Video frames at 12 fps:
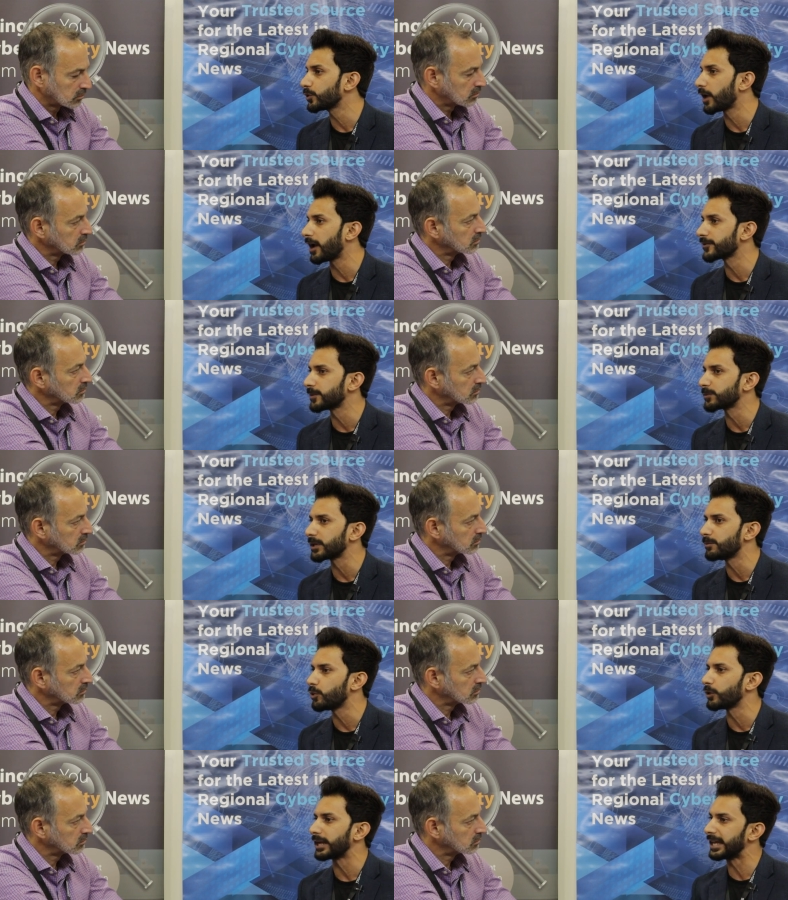Speaker 1: to have
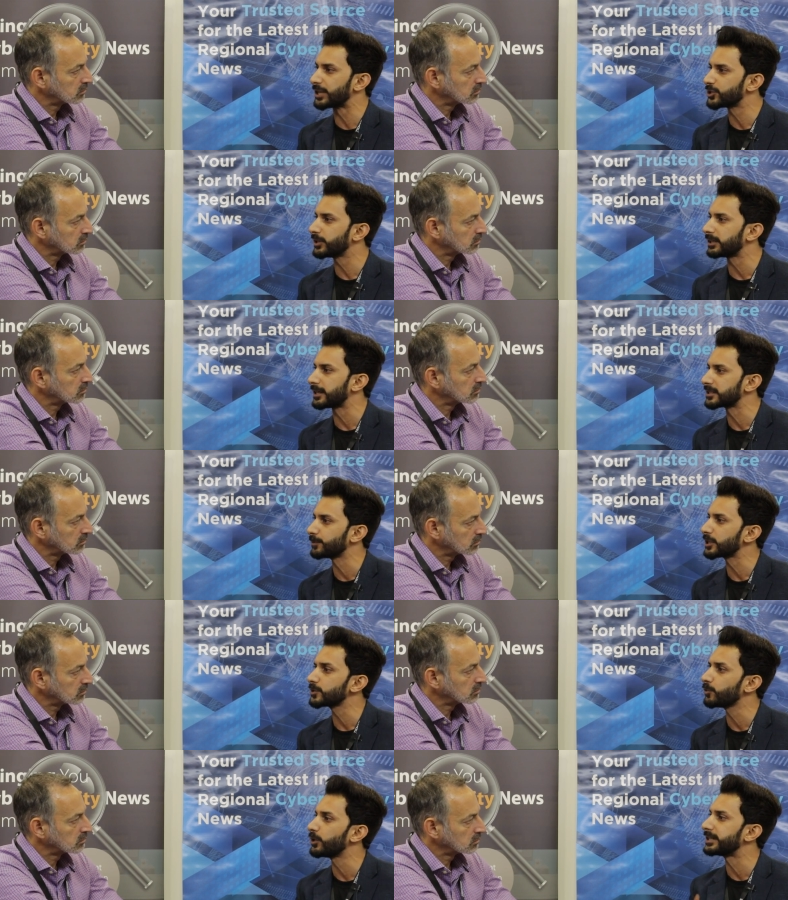something more agentless,
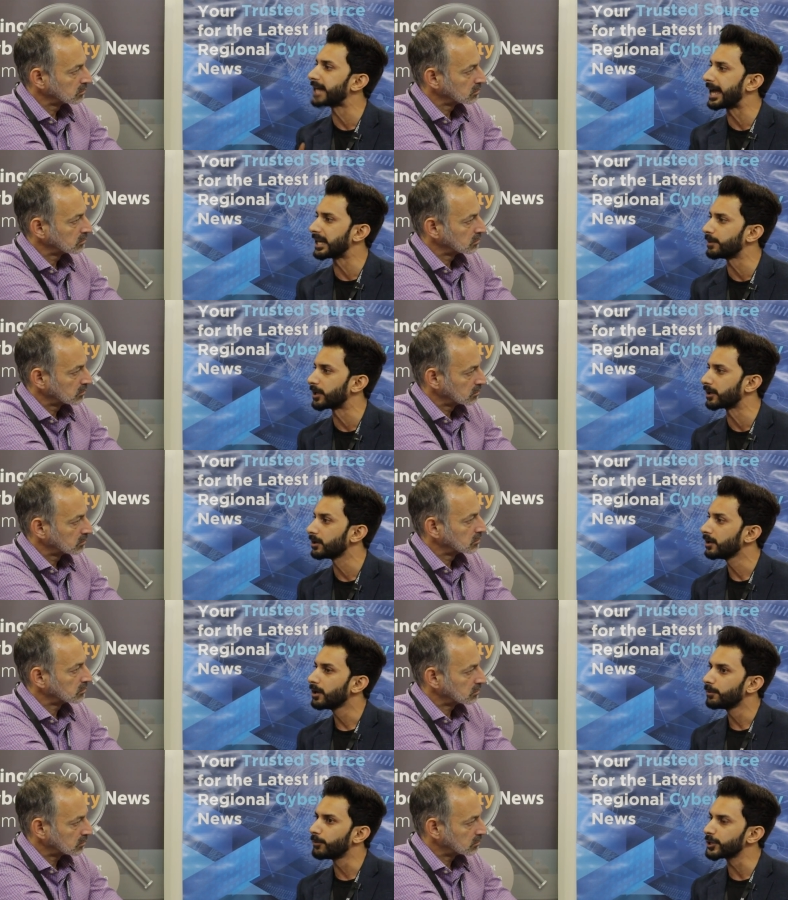much more dynamic,
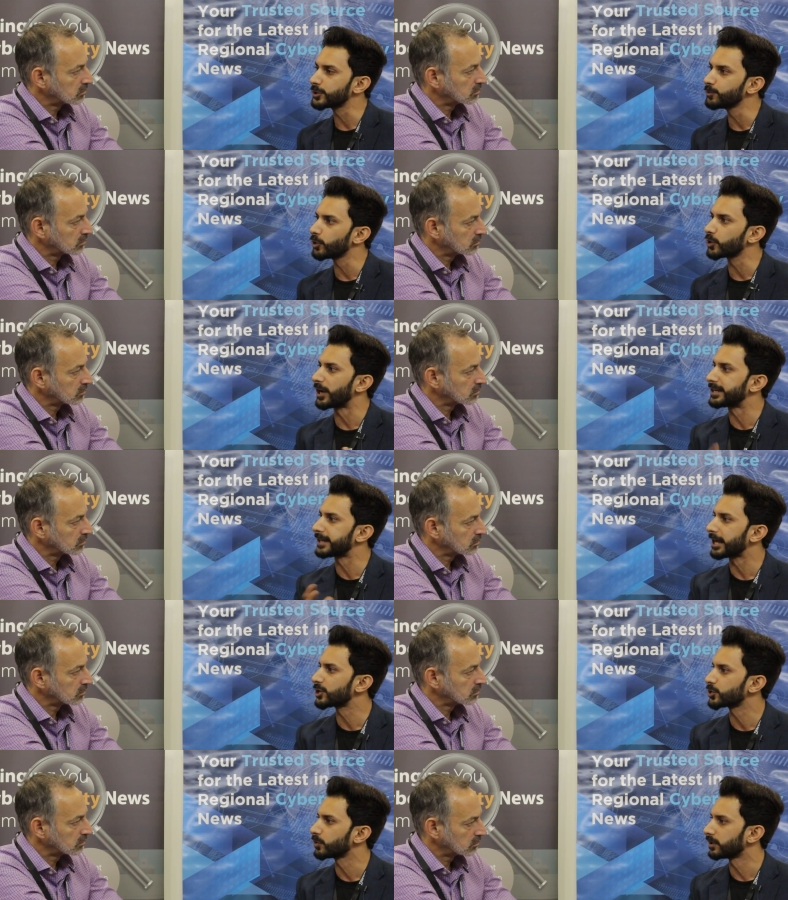much more
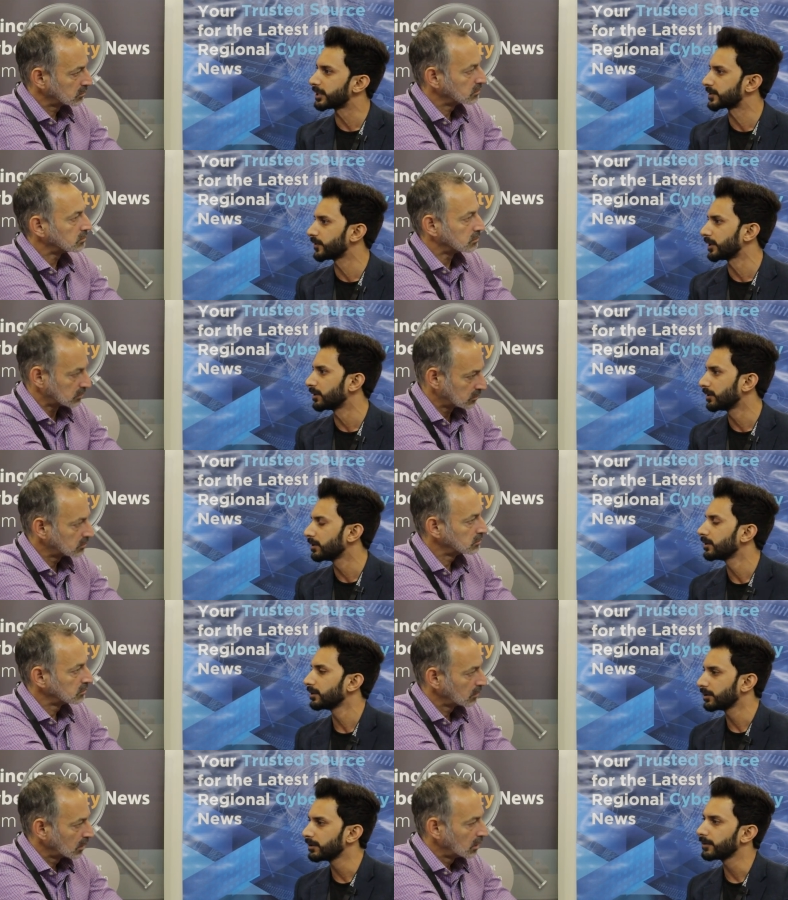contextual as well.
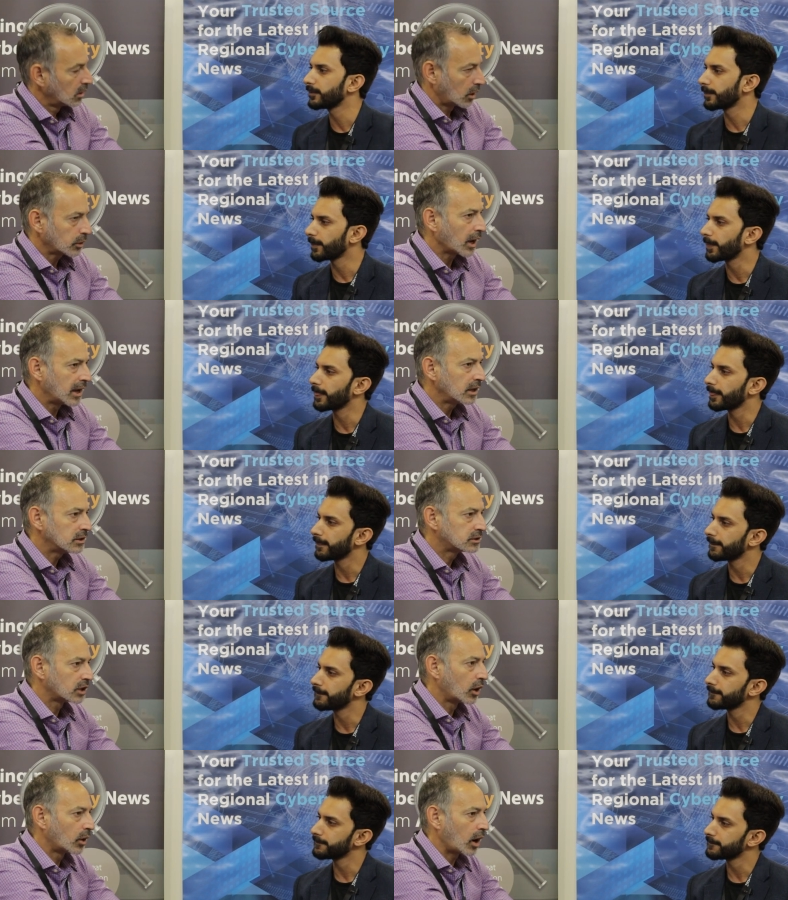Mm.
Speaker 2: Okay,
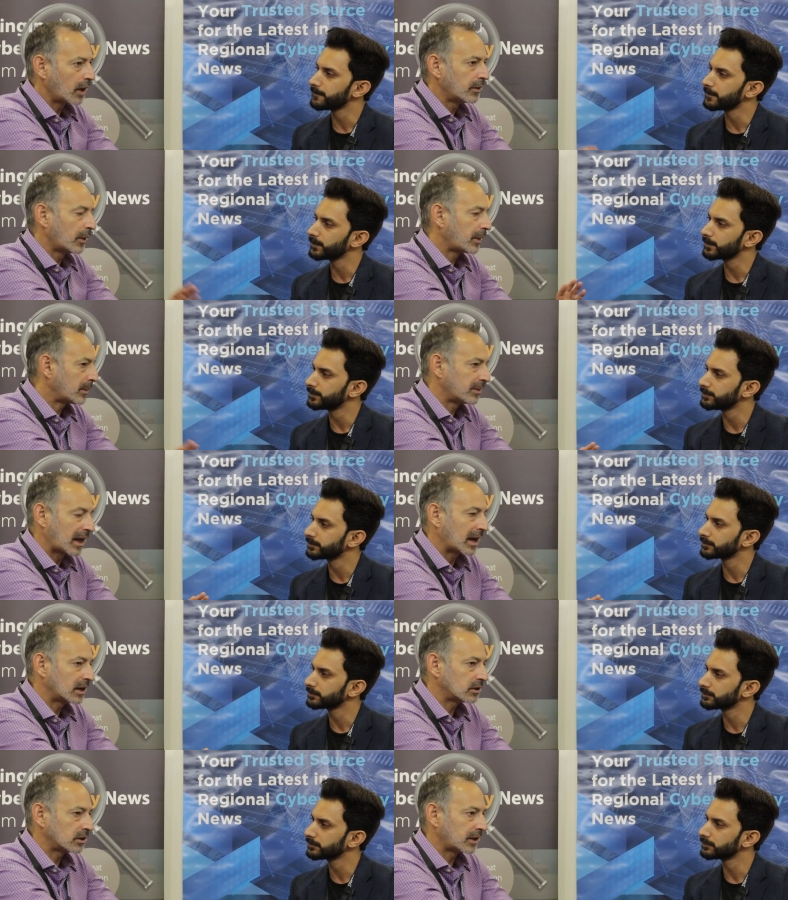so I uh, know that
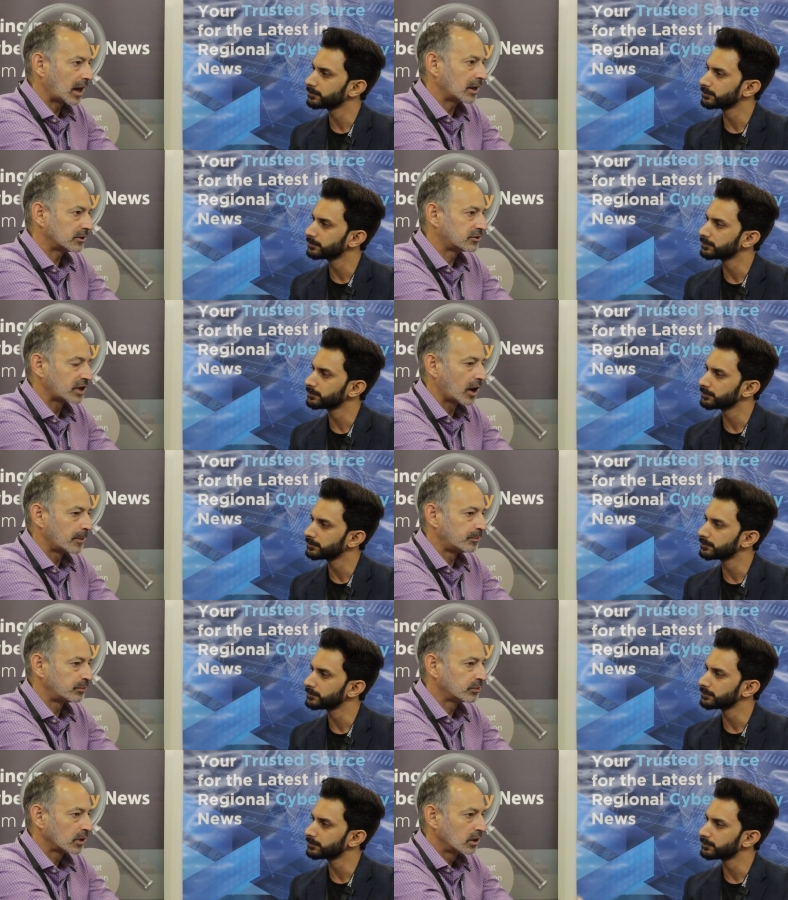that that
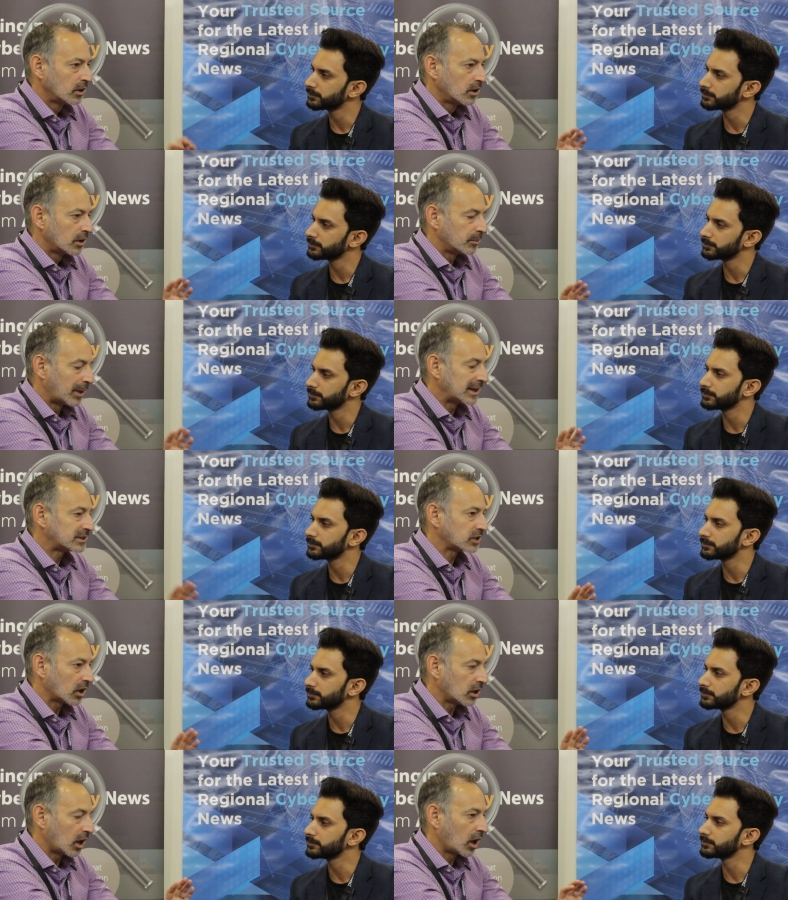um,
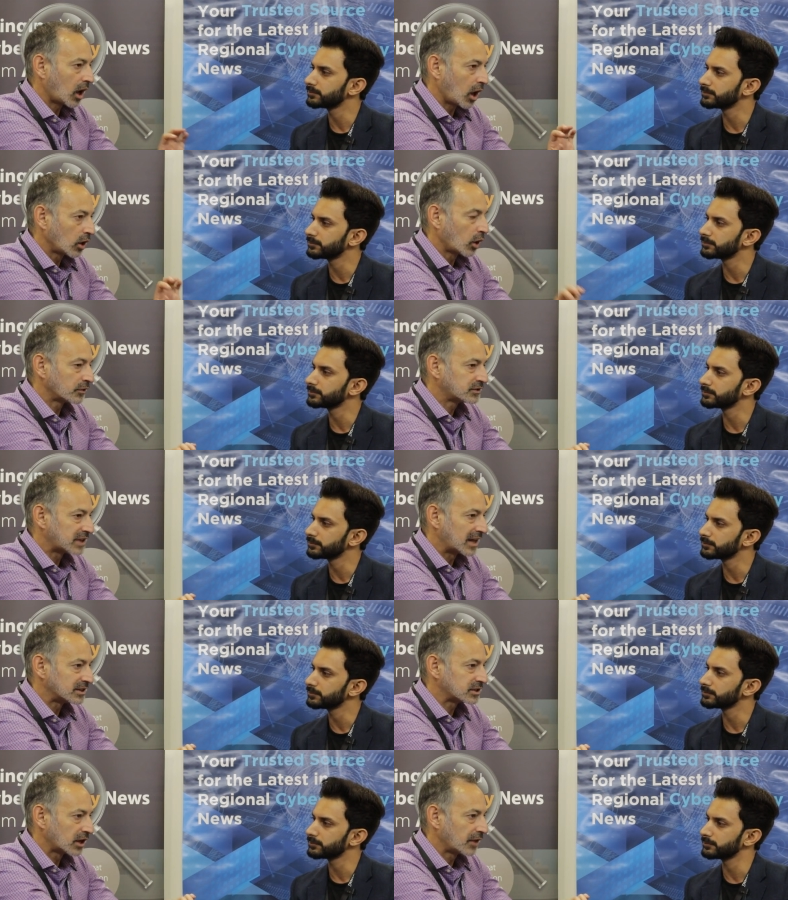makes uh, a lot of
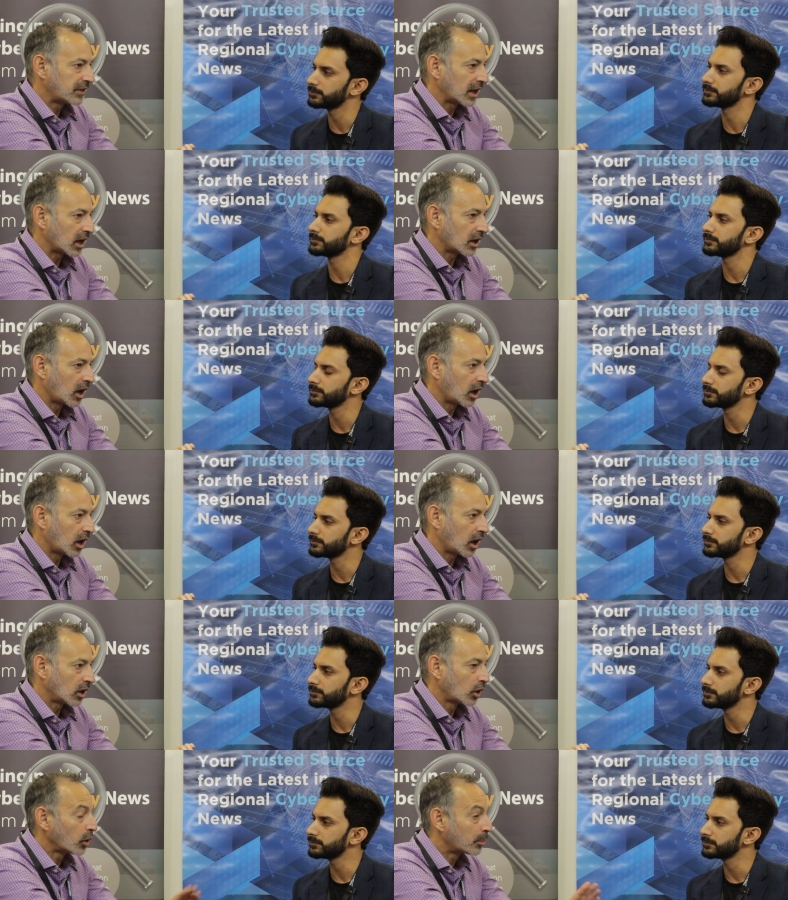sense, and I think
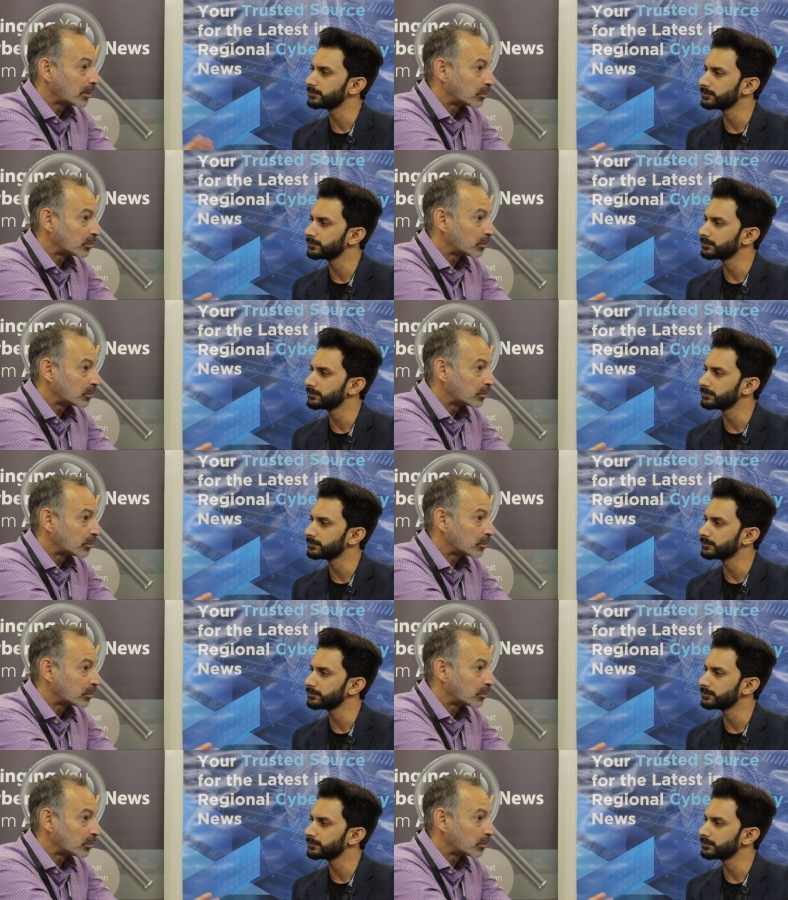uh, a lot of